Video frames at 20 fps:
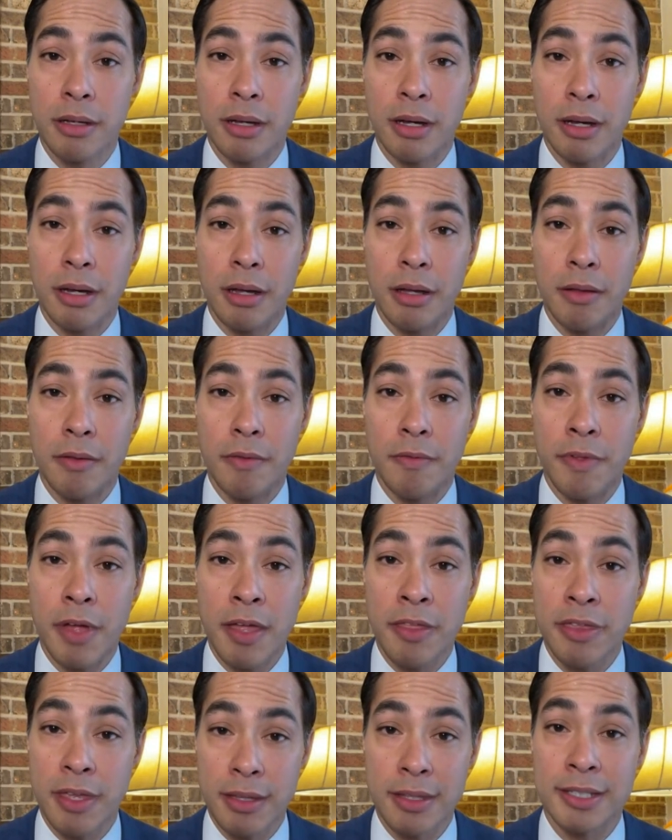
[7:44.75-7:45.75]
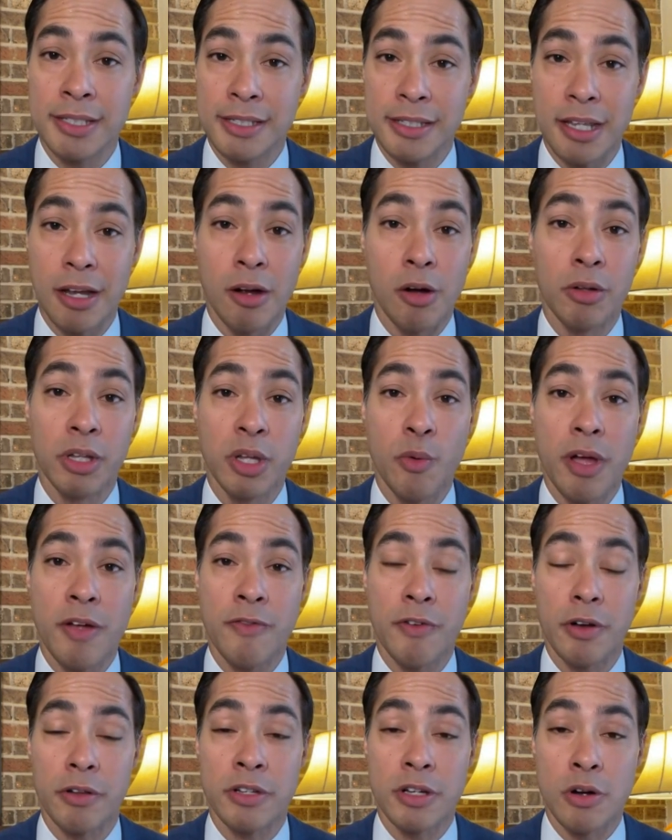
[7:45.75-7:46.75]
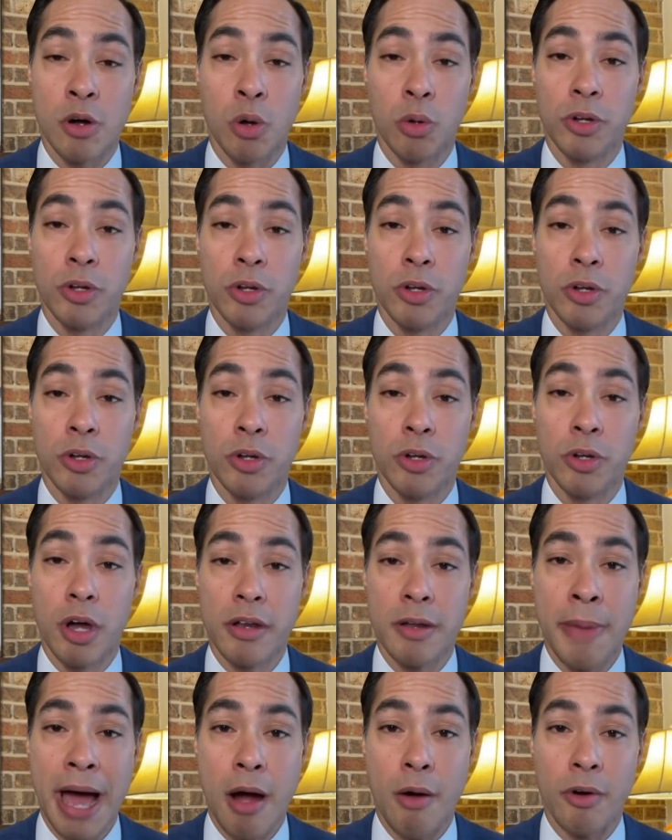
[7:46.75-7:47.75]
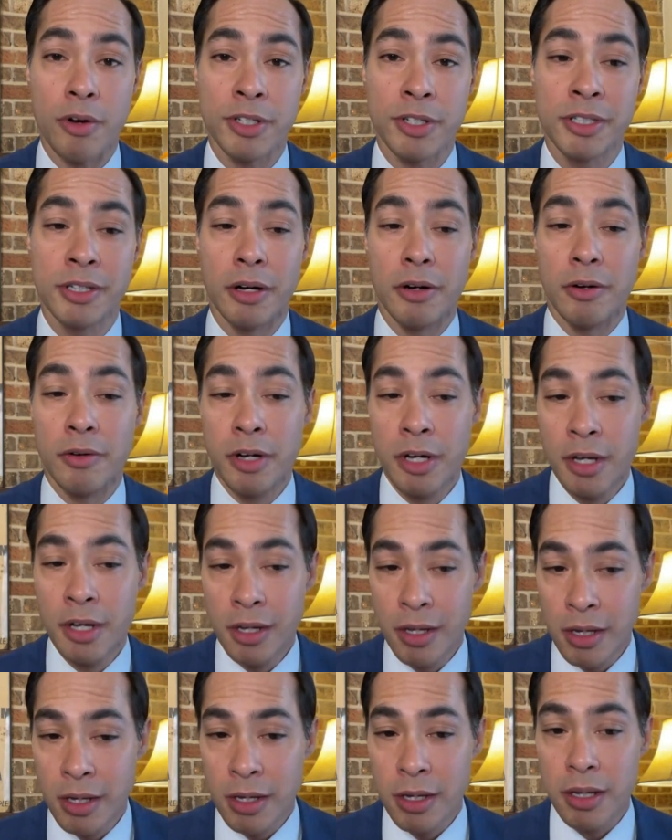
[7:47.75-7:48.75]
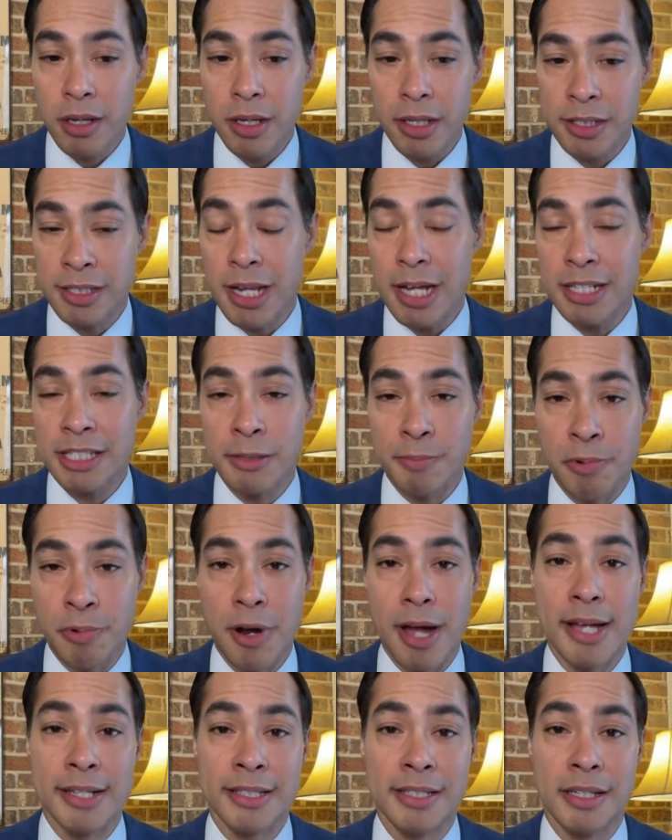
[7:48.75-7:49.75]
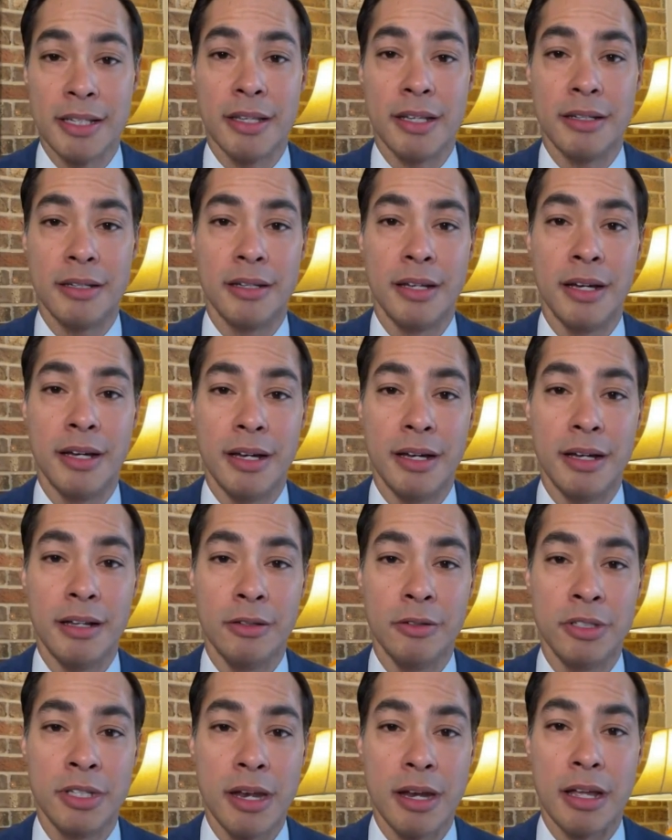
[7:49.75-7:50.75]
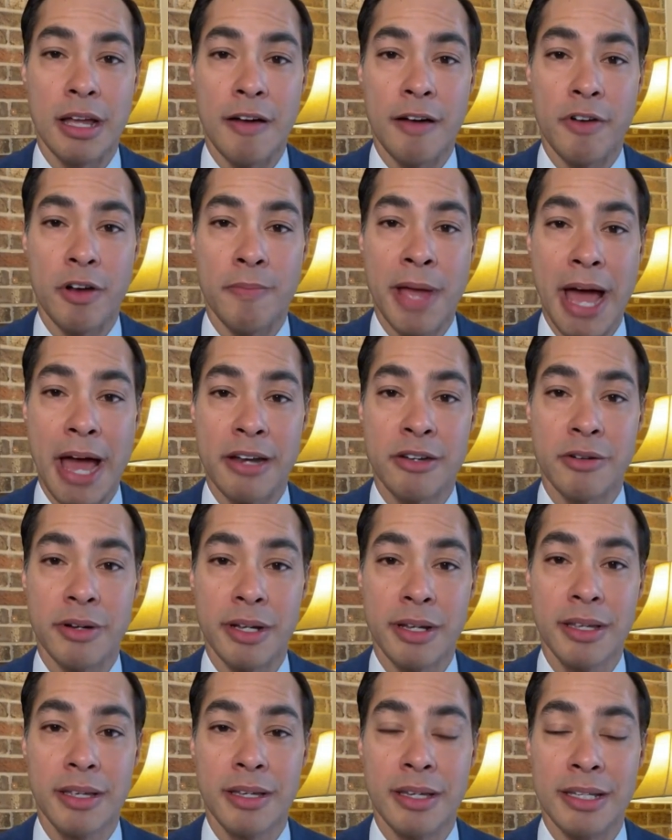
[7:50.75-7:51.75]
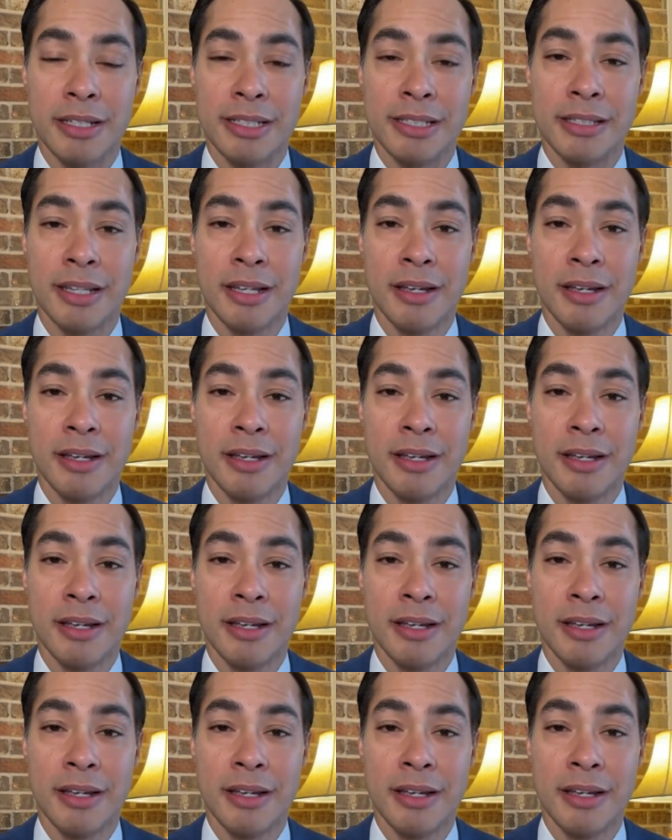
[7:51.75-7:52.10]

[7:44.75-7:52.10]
Uh, they think this is the only way for, to hold on to power. So it's not surprising that uh, Lieutenant Governor Patrick is